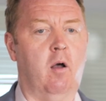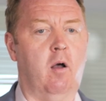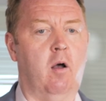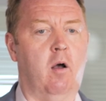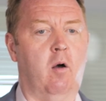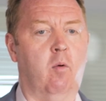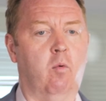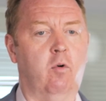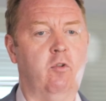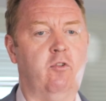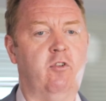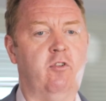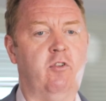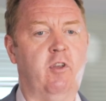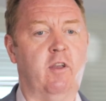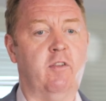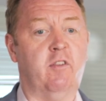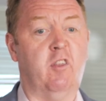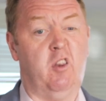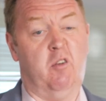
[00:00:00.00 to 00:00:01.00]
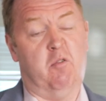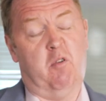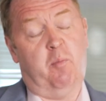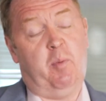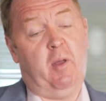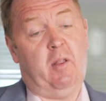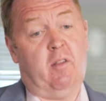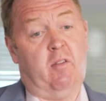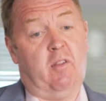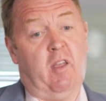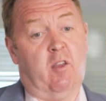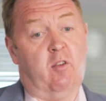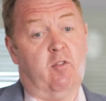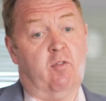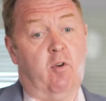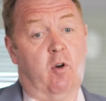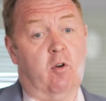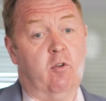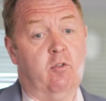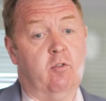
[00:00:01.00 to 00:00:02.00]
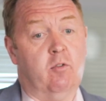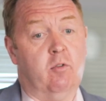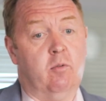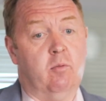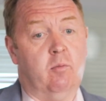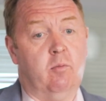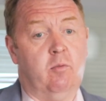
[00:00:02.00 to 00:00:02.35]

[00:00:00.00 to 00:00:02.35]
would suggest that you repeat the test first,